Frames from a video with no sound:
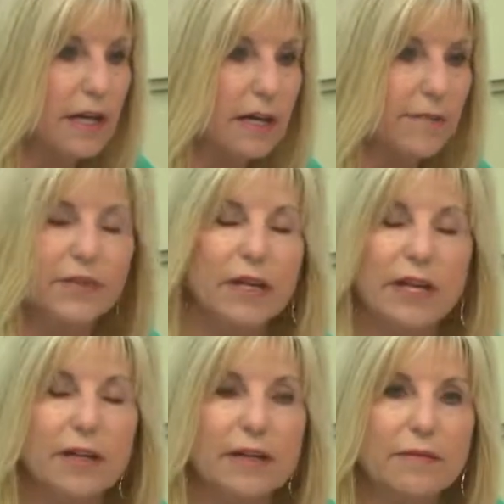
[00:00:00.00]
a
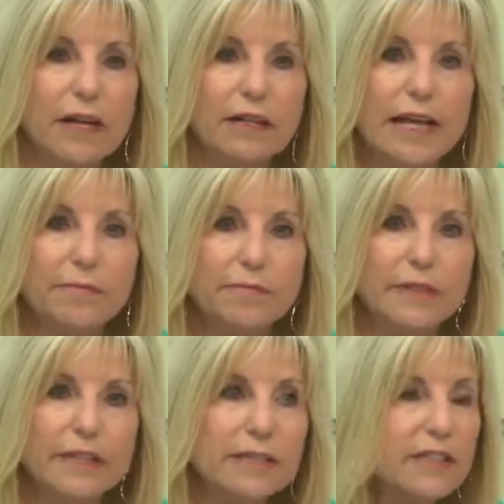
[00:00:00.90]
lot of
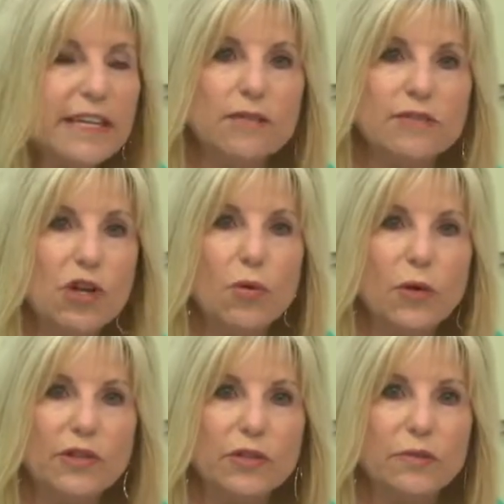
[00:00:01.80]
kids, they don't know
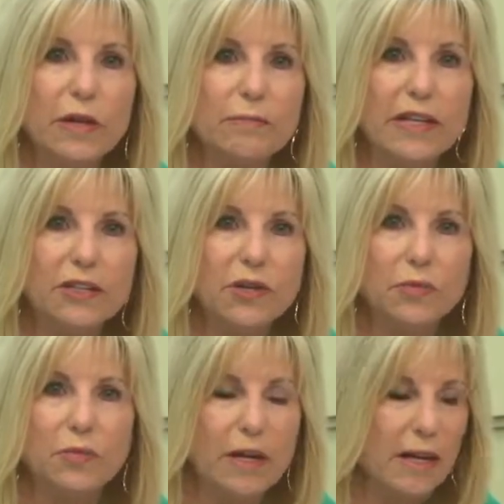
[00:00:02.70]
what their
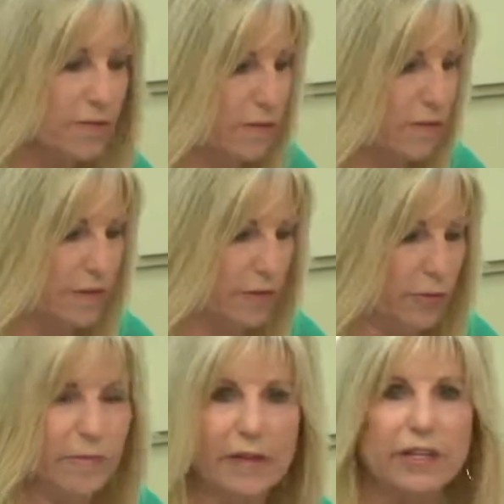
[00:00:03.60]
medical,
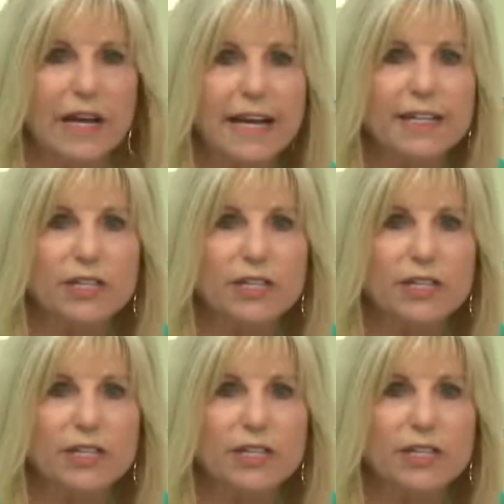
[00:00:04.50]
I didn't